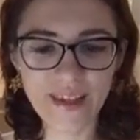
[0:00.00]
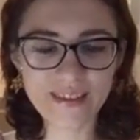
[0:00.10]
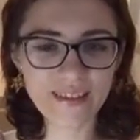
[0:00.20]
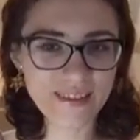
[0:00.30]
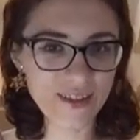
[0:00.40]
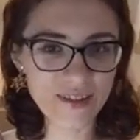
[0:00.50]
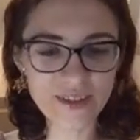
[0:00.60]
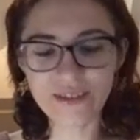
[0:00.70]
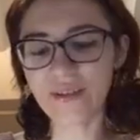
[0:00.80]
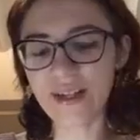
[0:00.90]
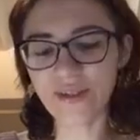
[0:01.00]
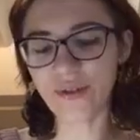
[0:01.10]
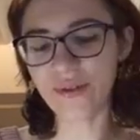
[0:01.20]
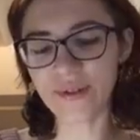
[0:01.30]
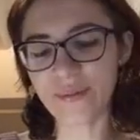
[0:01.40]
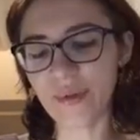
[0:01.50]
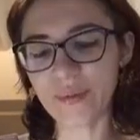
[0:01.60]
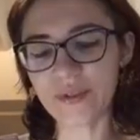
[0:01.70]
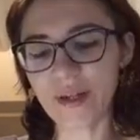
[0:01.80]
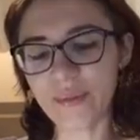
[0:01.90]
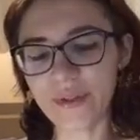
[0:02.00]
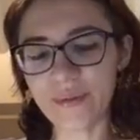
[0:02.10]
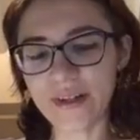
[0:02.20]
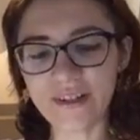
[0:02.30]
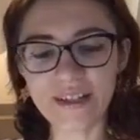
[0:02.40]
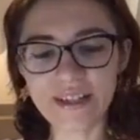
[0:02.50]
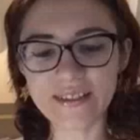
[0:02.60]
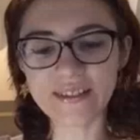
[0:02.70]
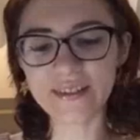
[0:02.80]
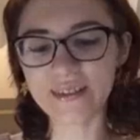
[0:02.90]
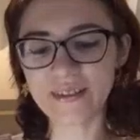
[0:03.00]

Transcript: This goddess quite often pops up in my readings.